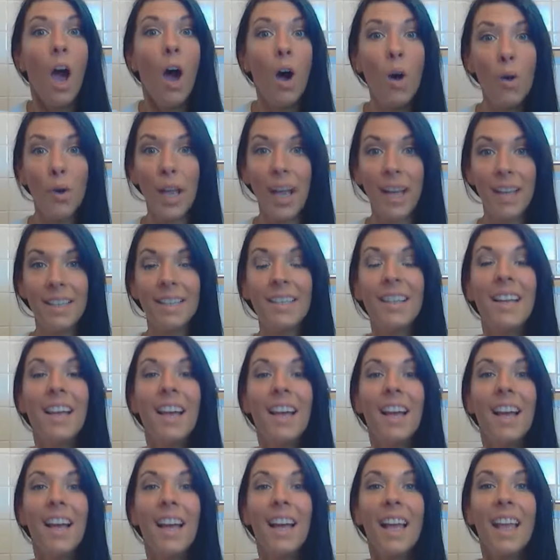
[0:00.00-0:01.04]
Okay,
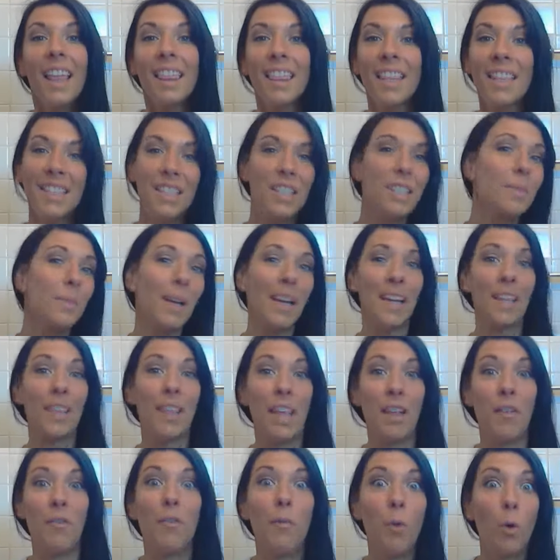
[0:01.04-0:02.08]
this is my
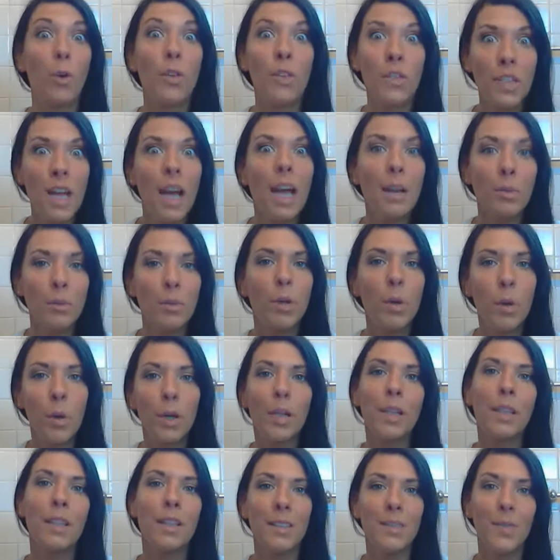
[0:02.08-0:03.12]
like fourth time
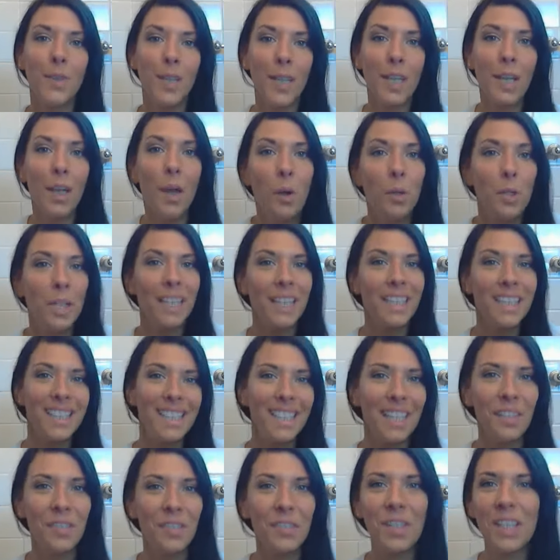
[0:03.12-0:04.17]
recording this video. Let's
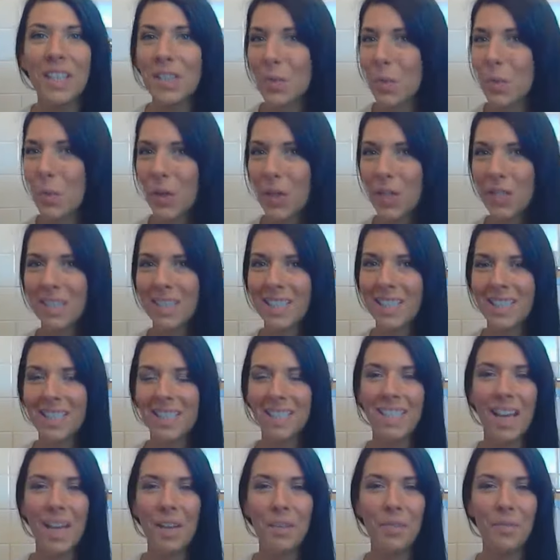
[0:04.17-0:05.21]
see if this works this
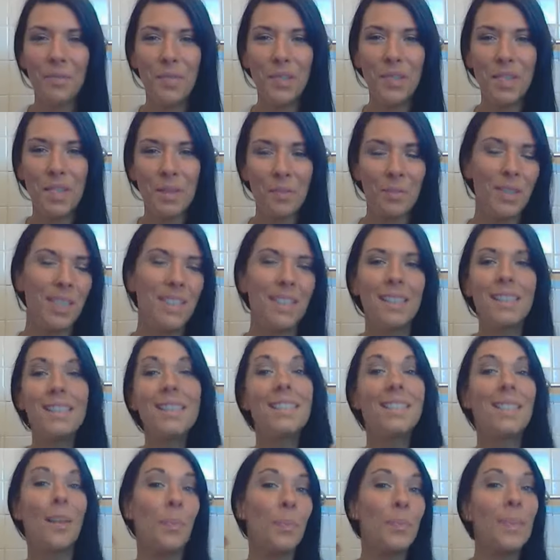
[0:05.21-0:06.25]
time. For some reason,
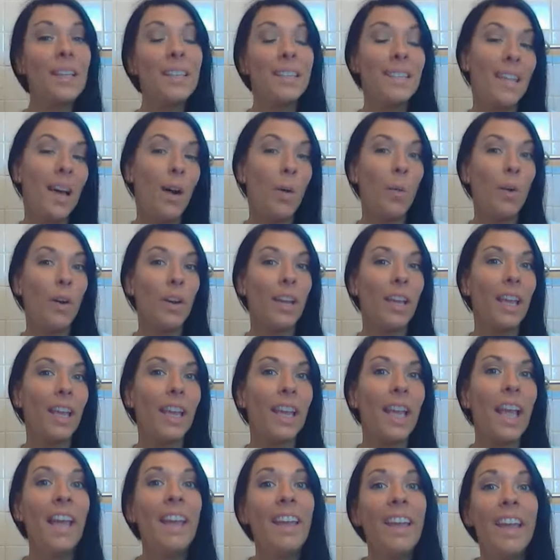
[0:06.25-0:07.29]
something's not
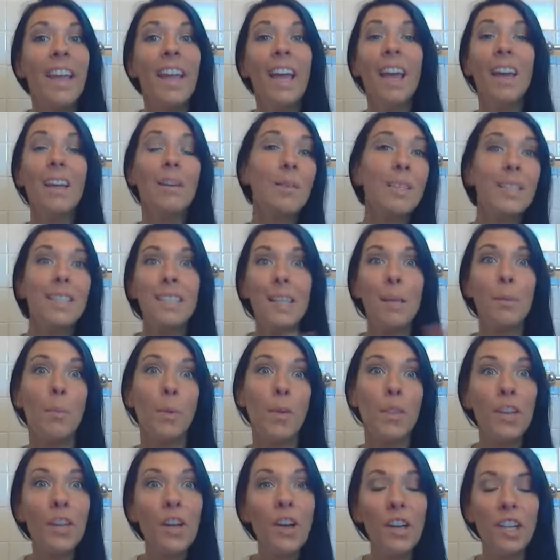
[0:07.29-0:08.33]
working. I'm gonna skip
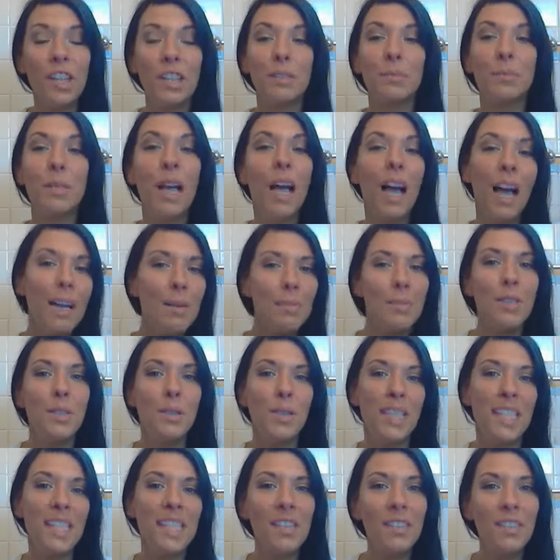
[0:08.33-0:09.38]
all the garb. I'm
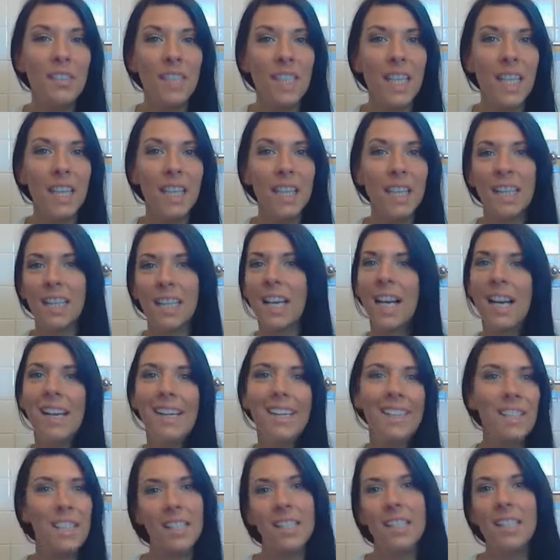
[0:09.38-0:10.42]
doing self-tanning.
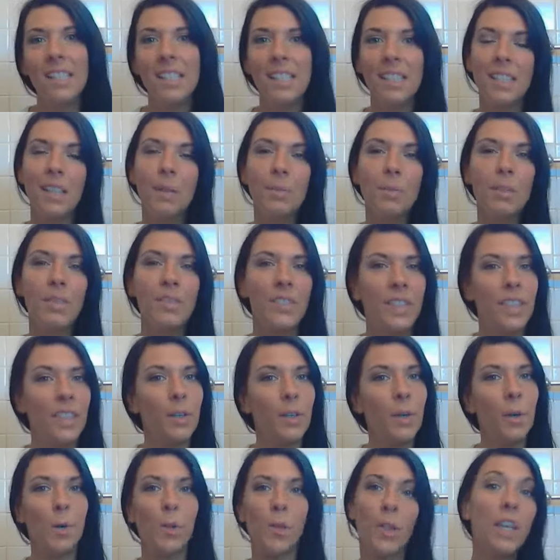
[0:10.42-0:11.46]
I just did a summer
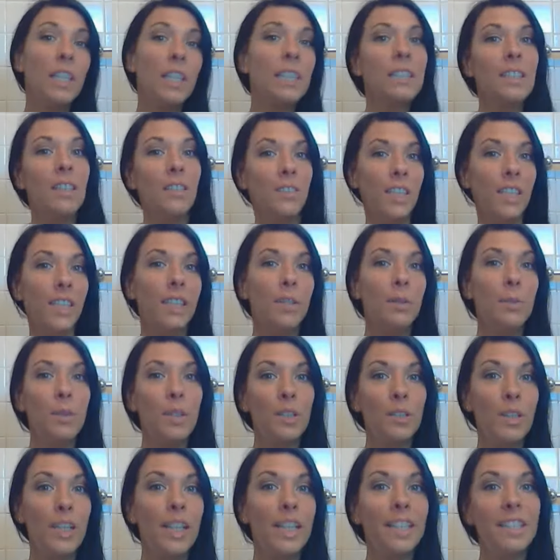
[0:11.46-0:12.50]
video. Thought self-tanning would be
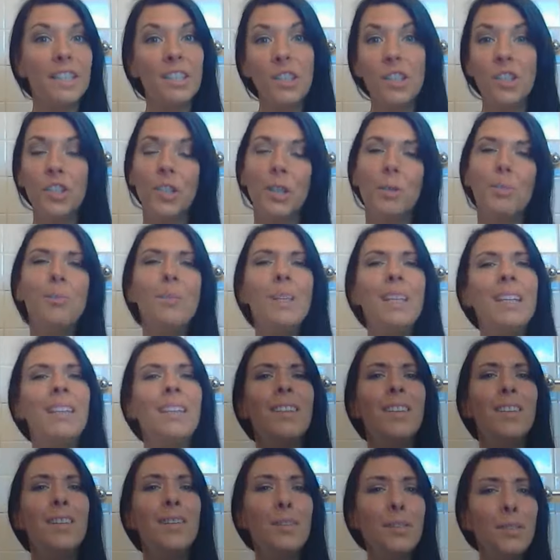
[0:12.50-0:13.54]
great because it took
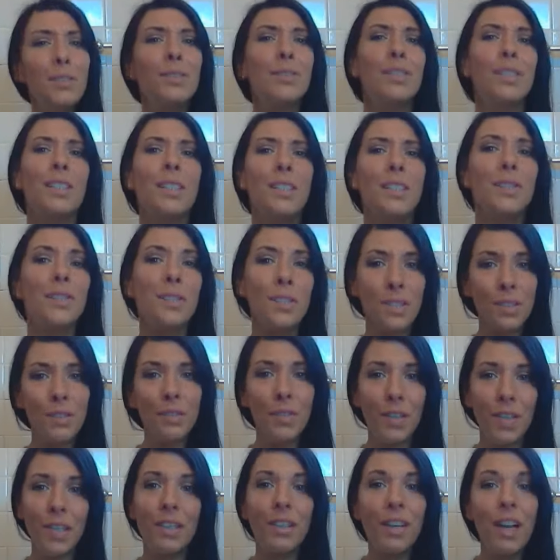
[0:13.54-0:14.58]
me years and years to
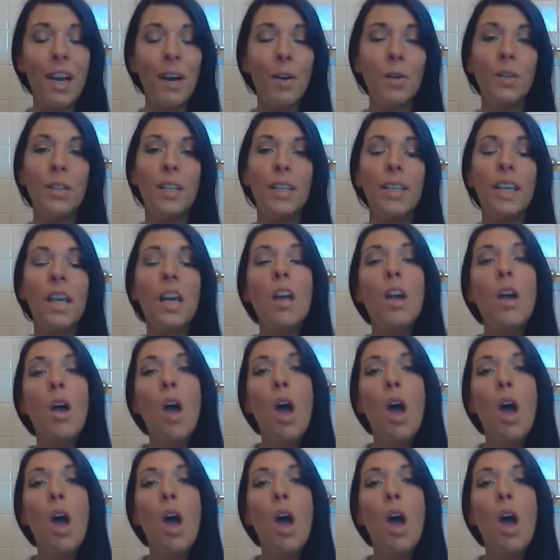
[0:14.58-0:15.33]
figure out like